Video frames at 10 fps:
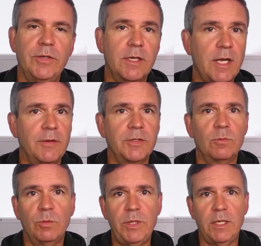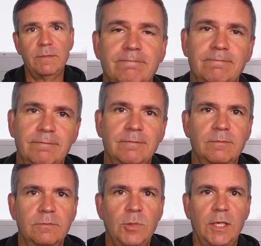encounter will be.
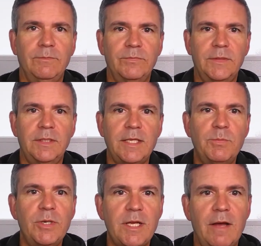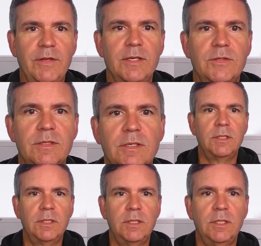Well, that's pretty obvious.
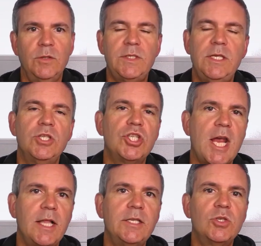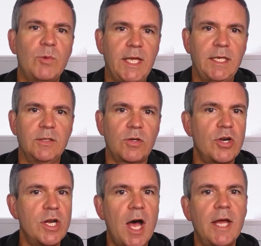You see, challenge ratings are
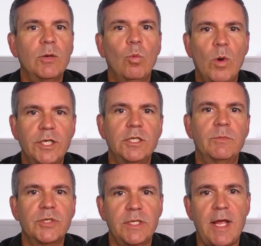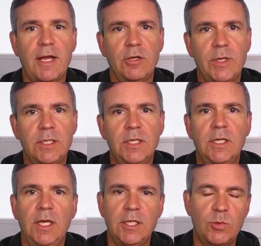not 100% accurate.
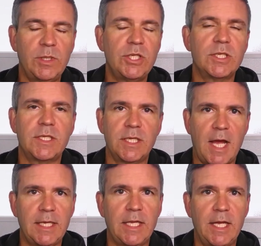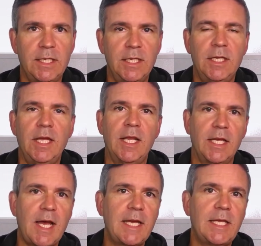It's really just a guideline, and a
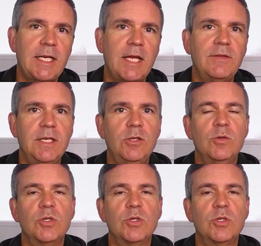guideline I think you should